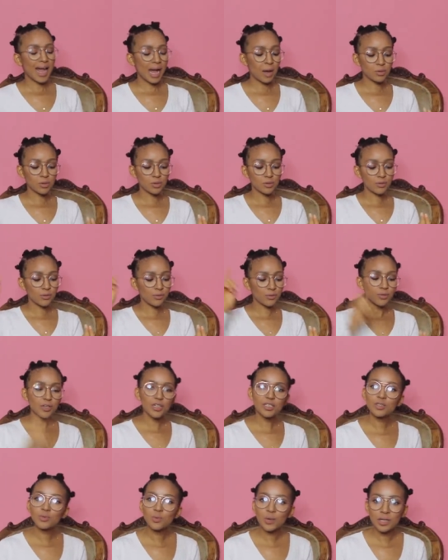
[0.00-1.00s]
I was the
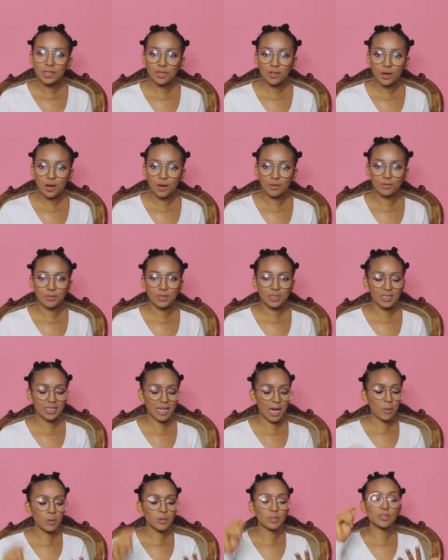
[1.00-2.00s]
first one in the
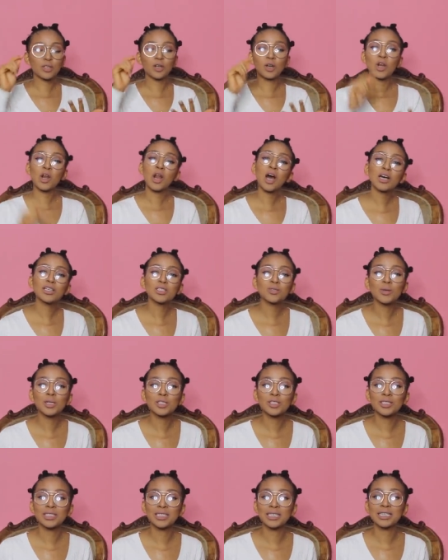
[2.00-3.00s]
office. I was the last
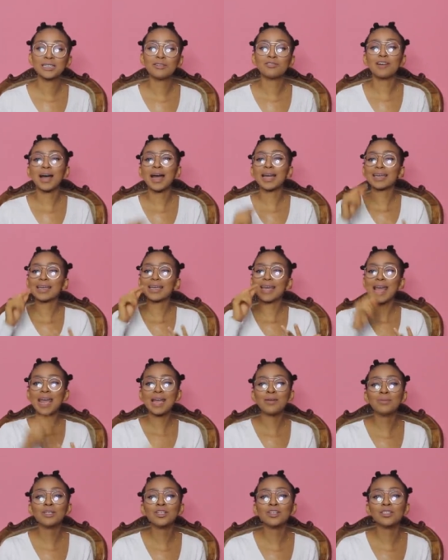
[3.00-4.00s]
one to leave. I
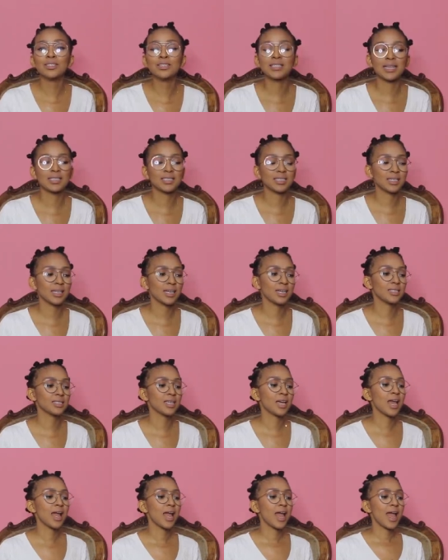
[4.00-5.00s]
came in on
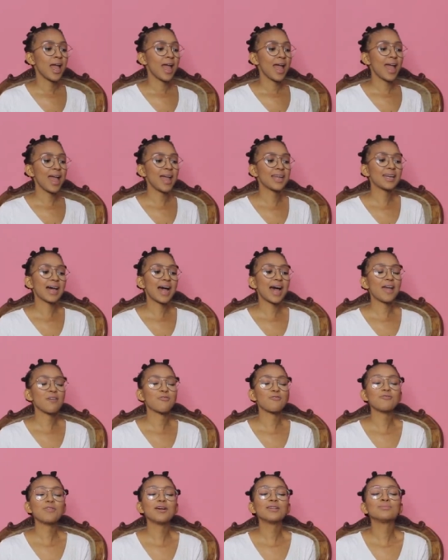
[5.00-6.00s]
Saturdays and I
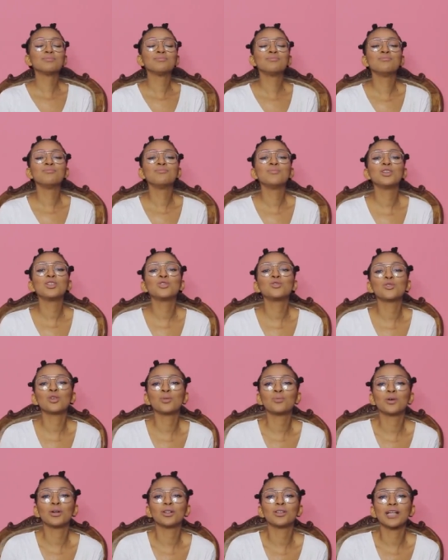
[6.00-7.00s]
felt
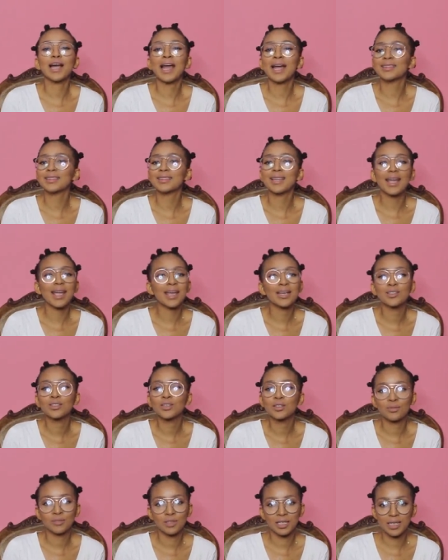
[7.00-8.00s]
miserable at the
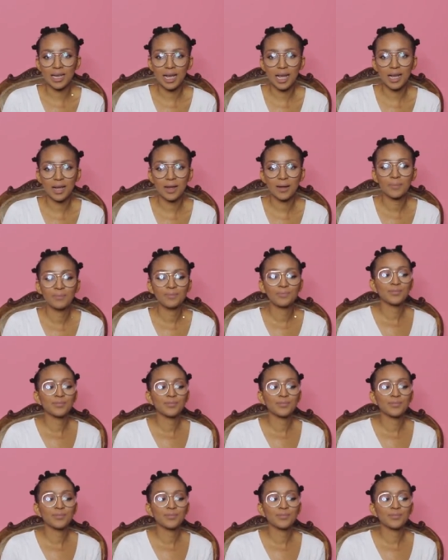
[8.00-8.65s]
end of the day.